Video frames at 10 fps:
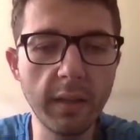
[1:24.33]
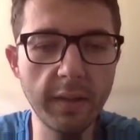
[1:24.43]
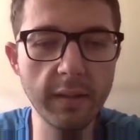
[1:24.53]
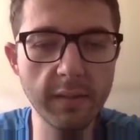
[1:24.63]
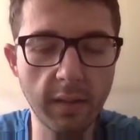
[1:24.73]

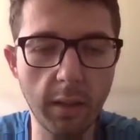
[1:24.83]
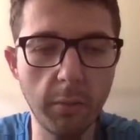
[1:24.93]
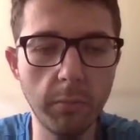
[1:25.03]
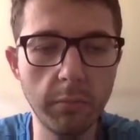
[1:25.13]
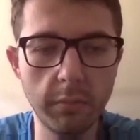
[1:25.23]
And that's
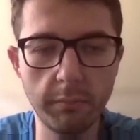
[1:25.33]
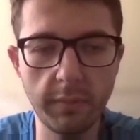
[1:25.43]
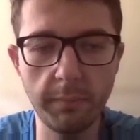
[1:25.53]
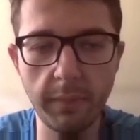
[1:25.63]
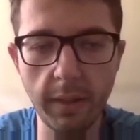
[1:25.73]
how
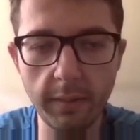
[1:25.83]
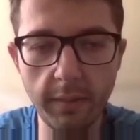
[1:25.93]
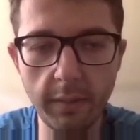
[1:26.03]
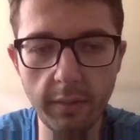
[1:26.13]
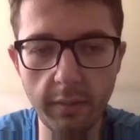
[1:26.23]
the
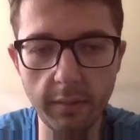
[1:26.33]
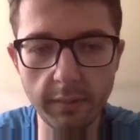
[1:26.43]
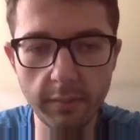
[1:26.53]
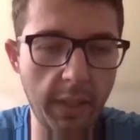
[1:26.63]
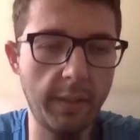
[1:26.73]
MACD
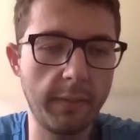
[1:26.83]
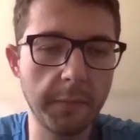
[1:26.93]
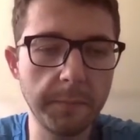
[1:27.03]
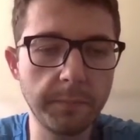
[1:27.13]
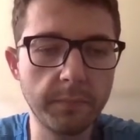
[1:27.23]
is made.
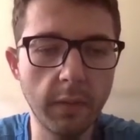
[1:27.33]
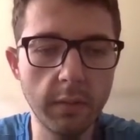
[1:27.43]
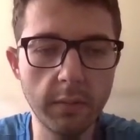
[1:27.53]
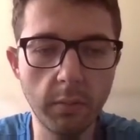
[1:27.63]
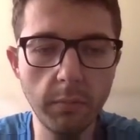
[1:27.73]

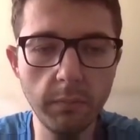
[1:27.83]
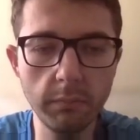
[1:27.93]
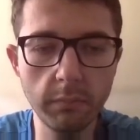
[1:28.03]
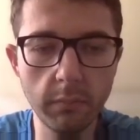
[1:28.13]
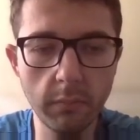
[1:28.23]
So
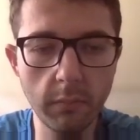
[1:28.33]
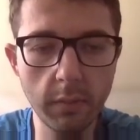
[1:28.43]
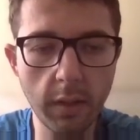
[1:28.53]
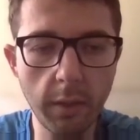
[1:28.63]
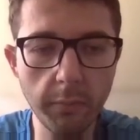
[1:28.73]

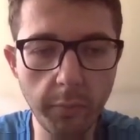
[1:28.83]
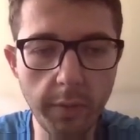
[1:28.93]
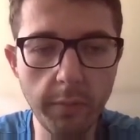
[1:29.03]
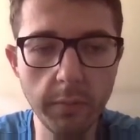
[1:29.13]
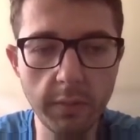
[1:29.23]
how
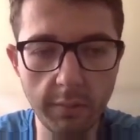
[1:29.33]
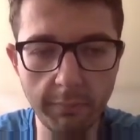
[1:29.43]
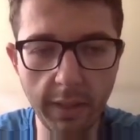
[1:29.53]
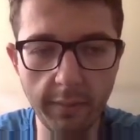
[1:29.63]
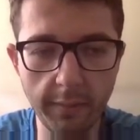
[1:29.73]
we use the
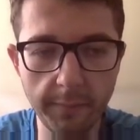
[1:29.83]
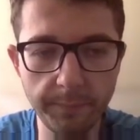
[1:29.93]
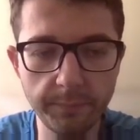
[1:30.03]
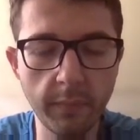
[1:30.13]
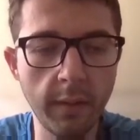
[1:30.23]
MACD?
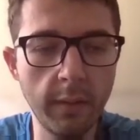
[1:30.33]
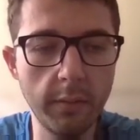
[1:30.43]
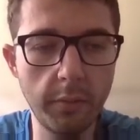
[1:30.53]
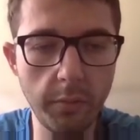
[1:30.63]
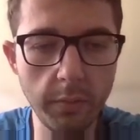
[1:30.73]

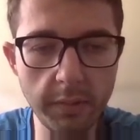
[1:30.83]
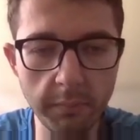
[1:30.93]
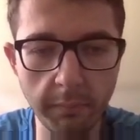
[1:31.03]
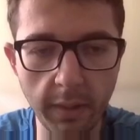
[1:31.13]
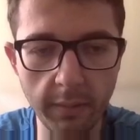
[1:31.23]
To use
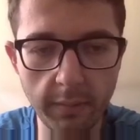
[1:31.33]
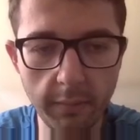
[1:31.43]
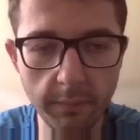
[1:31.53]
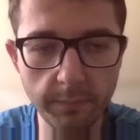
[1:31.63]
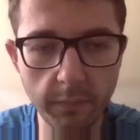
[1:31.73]
the
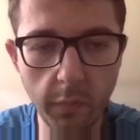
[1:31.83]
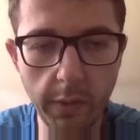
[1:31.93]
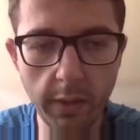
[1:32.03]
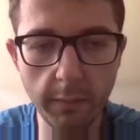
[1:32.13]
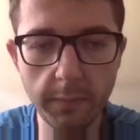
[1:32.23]
MACD,
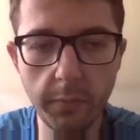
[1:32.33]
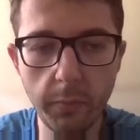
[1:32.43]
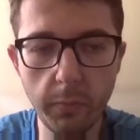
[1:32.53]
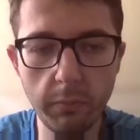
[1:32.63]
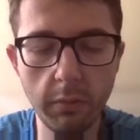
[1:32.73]
we have
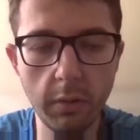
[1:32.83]
two